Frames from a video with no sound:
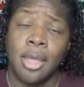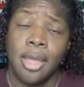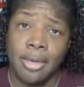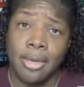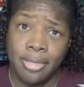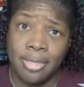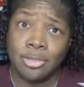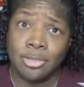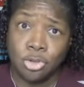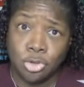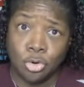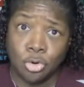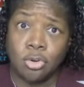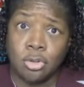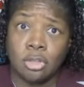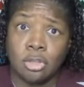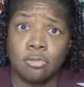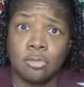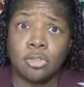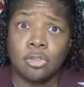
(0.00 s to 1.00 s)
And then
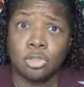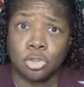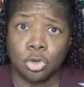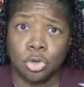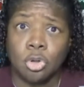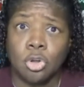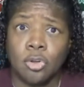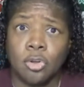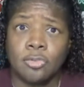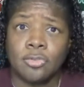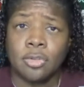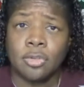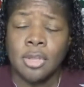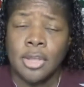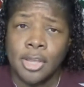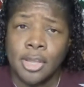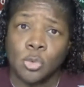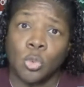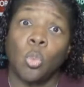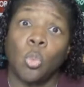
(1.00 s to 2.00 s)
during the reserves,
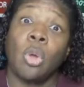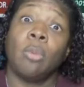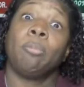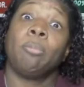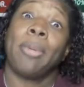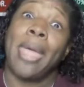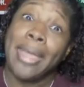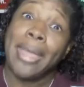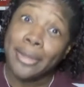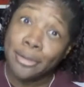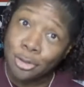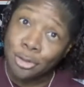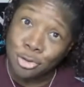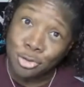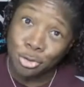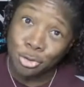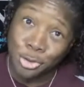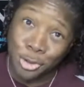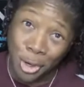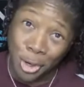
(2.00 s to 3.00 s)
it's when I went back into
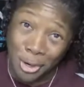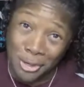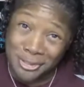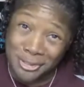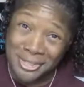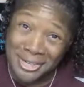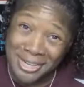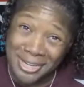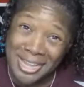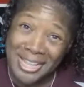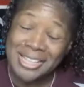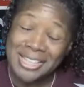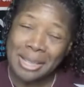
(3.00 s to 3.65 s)
drill sergeant again.